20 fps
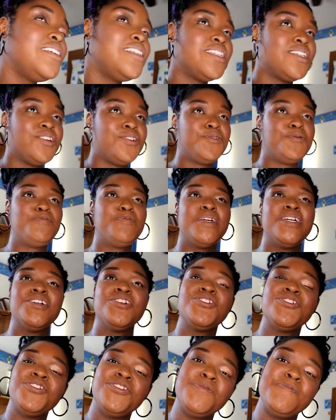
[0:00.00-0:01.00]
So
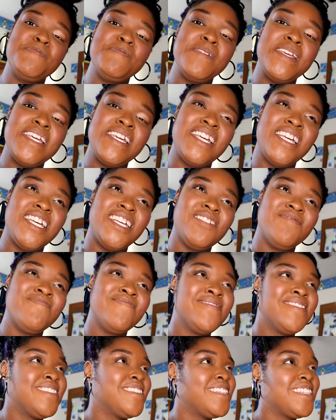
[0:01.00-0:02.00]
picture me,
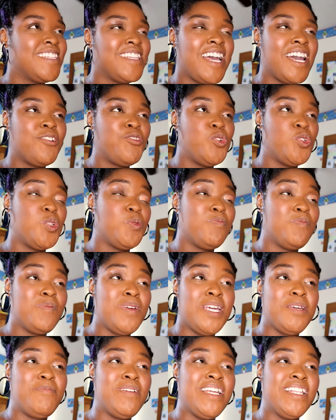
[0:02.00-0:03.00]
I was
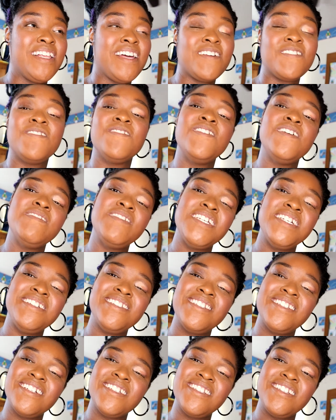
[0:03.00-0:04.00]
maybe like
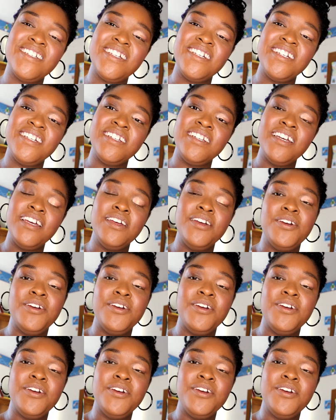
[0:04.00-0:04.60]
15, 16,